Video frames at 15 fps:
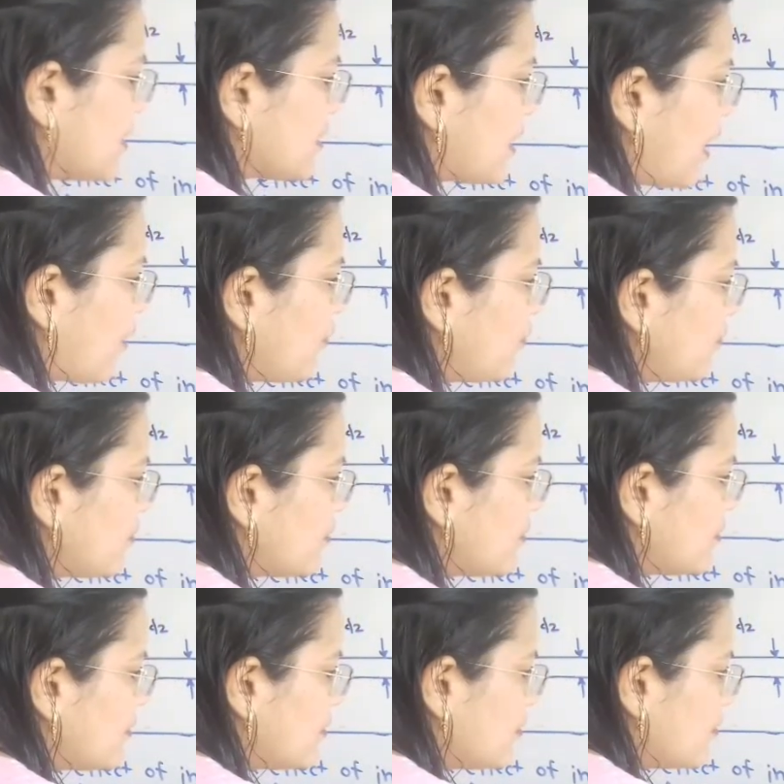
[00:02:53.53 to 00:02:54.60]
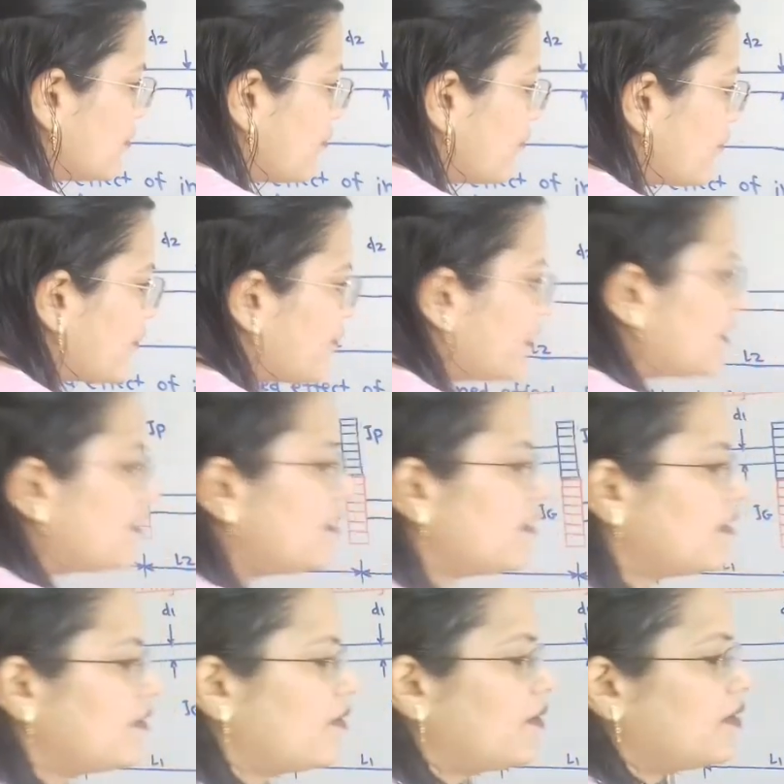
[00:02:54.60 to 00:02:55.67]
Now we will
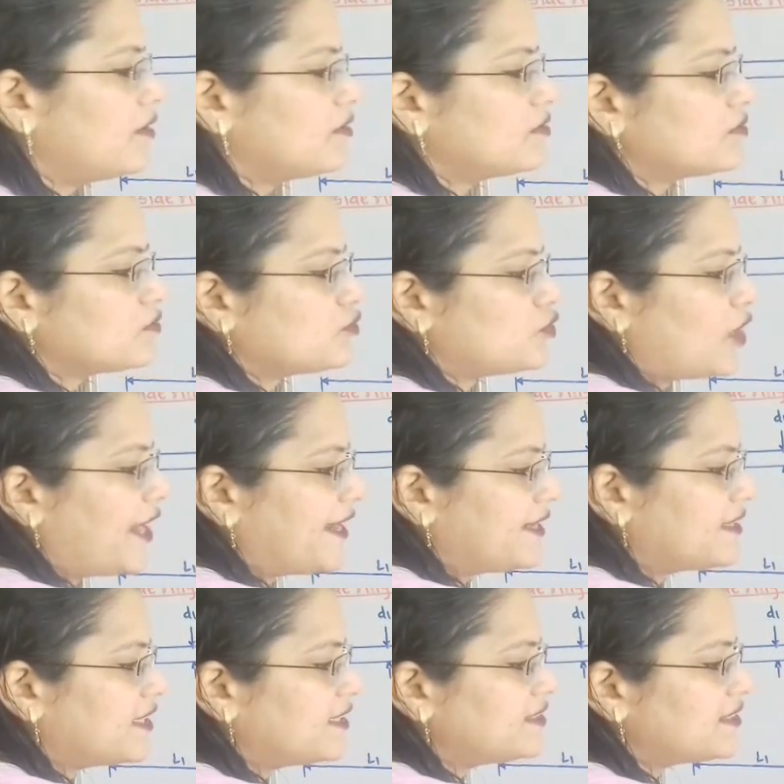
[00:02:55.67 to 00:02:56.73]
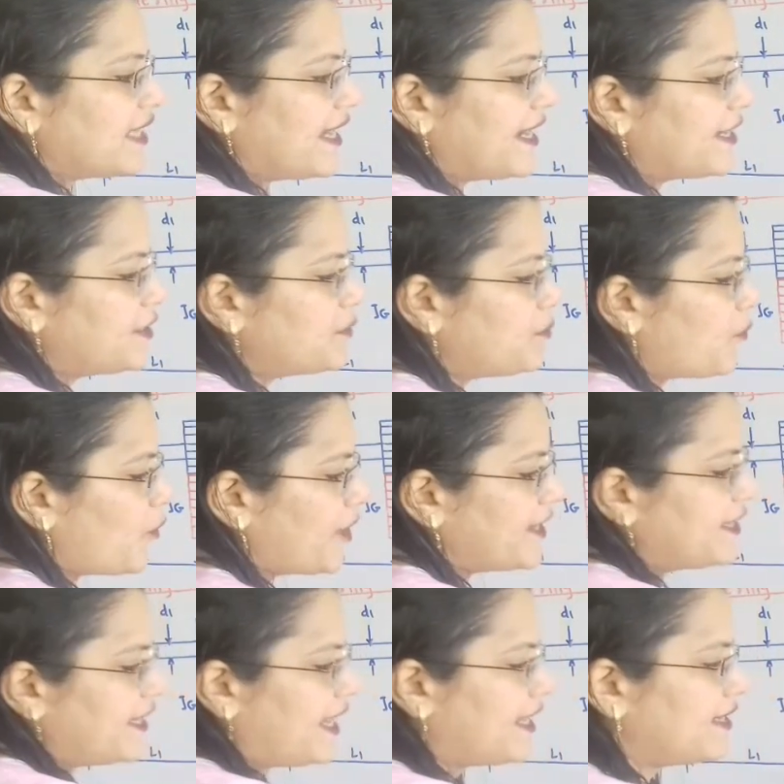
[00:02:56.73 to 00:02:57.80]
join this end
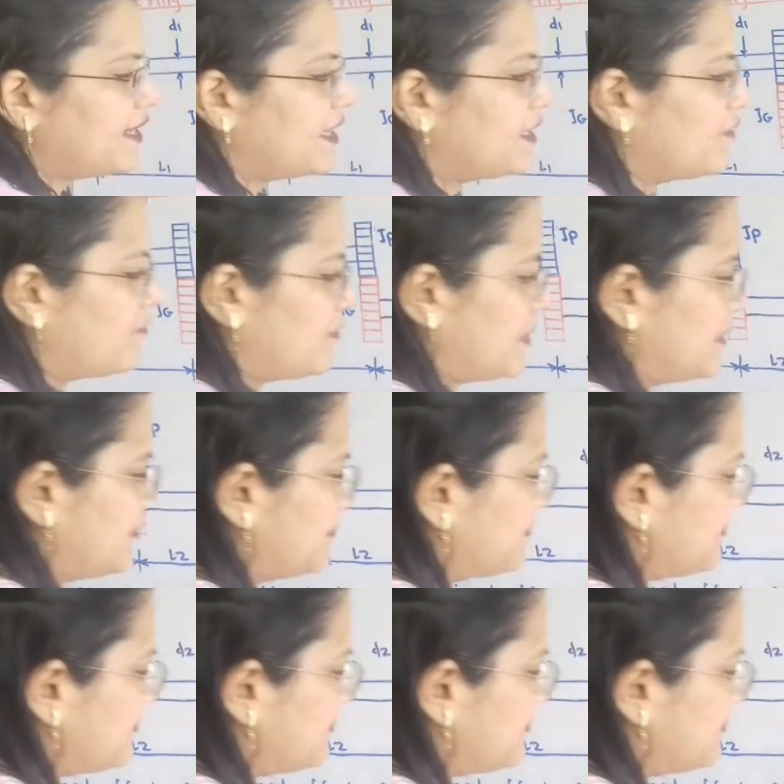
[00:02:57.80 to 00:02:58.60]
point and N1